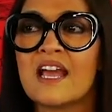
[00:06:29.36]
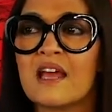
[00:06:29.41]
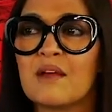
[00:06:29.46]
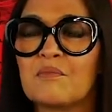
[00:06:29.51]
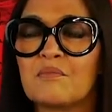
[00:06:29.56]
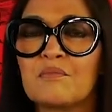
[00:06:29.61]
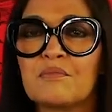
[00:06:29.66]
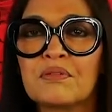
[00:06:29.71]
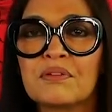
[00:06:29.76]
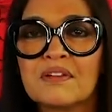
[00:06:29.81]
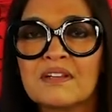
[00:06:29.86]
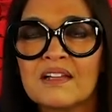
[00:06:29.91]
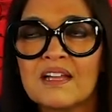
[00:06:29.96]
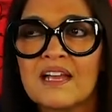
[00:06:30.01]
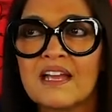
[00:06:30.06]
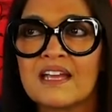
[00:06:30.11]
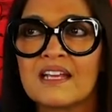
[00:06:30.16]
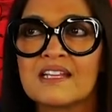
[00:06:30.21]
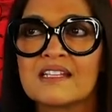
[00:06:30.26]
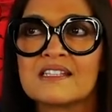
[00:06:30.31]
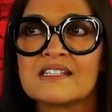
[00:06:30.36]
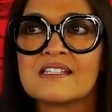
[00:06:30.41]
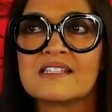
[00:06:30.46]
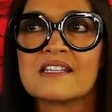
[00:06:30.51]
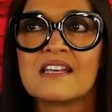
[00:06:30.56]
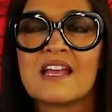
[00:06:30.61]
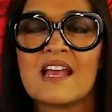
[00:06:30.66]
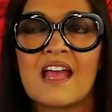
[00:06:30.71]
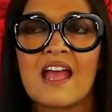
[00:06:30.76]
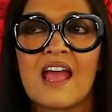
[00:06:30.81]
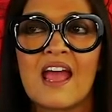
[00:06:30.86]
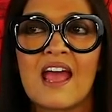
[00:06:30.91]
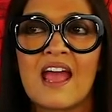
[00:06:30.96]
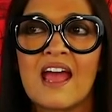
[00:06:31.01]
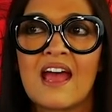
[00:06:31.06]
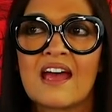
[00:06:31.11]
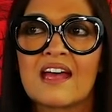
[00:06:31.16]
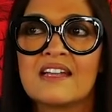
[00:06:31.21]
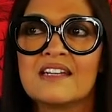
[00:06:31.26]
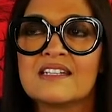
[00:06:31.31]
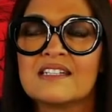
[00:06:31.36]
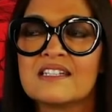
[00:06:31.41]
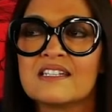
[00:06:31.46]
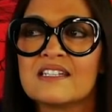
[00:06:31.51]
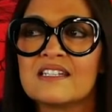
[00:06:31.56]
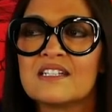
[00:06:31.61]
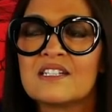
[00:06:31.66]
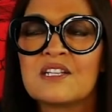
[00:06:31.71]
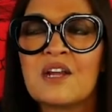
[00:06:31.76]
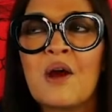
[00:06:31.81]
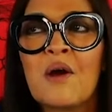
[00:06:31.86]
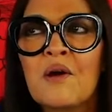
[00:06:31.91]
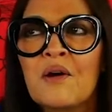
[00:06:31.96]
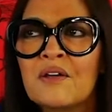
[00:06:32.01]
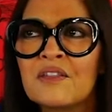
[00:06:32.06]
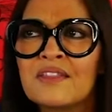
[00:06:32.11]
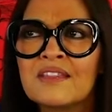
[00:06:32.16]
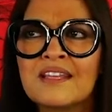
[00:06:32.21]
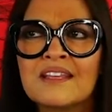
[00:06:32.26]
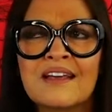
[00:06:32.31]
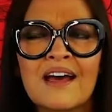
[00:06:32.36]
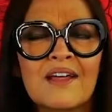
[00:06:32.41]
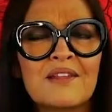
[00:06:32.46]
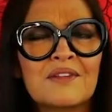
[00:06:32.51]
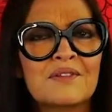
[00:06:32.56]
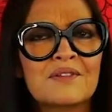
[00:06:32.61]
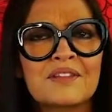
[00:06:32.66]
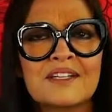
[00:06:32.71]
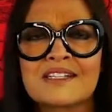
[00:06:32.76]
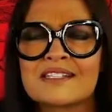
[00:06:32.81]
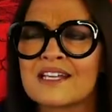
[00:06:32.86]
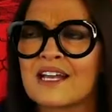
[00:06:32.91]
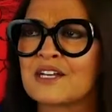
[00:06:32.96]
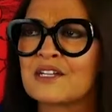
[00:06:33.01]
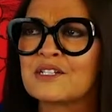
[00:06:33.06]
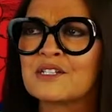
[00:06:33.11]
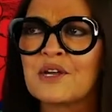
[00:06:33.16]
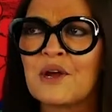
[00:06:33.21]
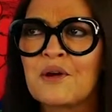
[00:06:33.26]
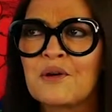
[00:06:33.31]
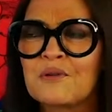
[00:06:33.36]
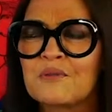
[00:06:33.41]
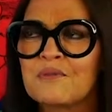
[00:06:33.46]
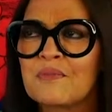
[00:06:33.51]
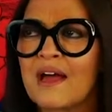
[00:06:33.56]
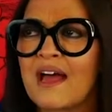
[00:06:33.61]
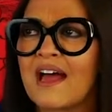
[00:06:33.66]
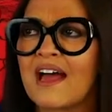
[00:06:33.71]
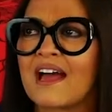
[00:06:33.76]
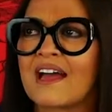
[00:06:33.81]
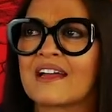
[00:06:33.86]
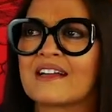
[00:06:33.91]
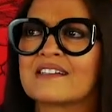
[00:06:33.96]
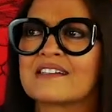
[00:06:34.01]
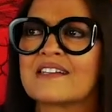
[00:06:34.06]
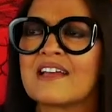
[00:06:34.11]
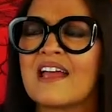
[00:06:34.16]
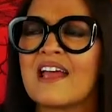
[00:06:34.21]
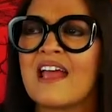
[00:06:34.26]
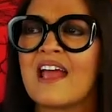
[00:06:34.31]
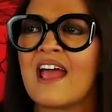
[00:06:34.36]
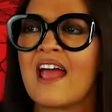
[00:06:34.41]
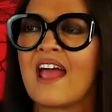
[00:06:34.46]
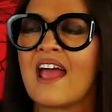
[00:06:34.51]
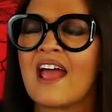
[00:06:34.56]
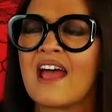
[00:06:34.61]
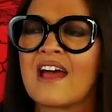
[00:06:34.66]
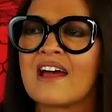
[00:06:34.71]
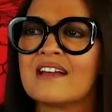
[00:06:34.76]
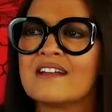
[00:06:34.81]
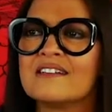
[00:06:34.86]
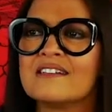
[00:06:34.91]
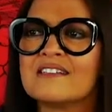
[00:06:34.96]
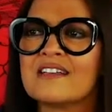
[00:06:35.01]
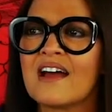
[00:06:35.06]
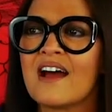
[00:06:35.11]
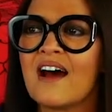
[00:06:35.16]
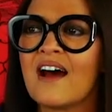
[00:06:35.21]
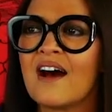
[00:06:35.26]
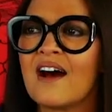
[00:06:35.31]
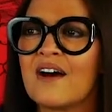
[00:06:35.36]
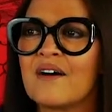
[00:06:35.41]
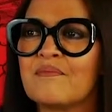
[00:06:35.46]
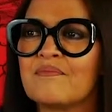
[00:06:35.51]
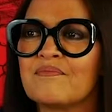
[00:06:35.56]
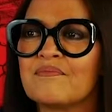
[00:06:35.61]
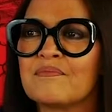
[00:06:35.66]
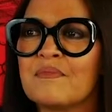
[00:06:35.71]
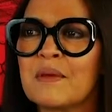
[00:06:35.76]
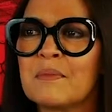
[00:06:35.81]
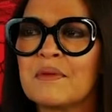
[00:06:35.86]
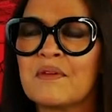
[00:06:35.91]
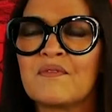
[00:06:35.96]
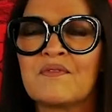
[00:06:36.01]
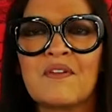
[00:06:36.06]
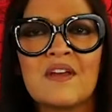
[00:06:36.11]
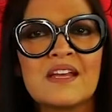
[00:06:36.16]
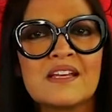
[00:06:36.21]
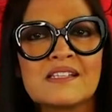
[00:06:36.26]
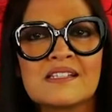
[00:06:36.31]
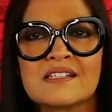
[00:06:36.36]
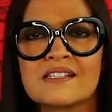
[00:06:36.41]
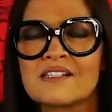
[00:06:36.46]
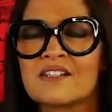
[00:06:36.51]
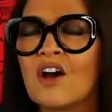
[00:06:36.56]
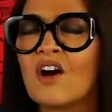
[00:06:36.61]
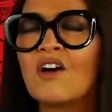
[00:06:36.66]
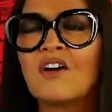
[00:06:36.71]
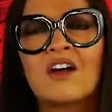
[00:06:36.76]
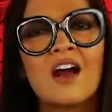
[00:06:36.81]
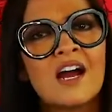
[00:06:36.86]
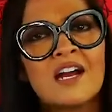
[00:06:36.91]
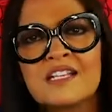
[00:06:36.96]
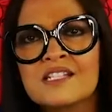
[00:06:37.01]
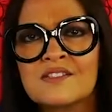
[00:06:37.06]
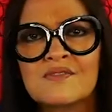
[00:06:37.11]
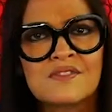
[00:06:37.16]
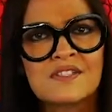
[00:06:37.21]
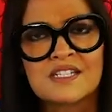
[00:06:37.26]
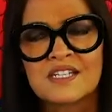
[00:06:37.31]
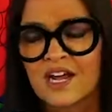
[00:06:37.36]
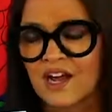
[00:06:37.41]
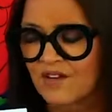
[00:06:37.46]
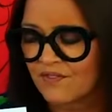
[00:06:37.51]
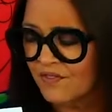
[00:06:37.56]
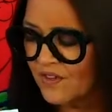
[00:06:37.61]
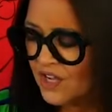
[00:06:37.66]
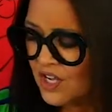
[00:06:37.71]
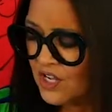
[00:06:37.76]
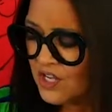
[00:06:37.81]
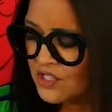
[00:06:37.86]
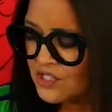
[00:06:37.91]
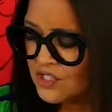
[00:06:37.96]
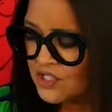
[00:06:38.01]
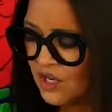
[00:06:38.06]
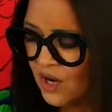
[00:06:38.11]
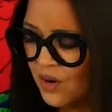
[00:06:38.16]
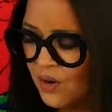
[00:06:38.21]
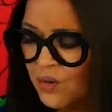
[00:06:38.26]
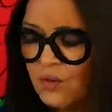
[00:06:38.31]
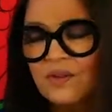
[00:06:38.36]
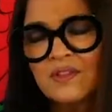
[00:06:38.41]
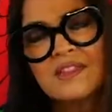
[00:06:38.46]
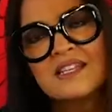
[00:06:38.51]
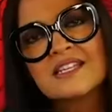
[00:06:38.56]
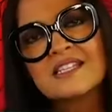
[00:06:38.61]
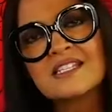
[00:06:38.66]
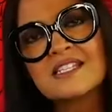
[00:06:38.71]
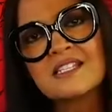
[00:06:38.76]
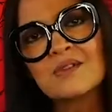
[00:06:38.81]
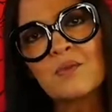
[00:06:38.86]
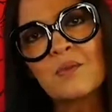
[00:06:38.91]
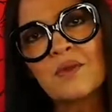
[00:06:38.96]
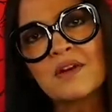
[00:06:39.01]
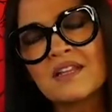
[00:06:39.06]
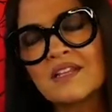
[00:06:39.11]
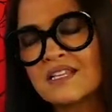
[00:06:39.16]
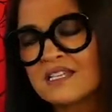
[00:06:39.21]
and plates and the other things like tote bags and um, maybe vases, all kinds of stuff. So this is one of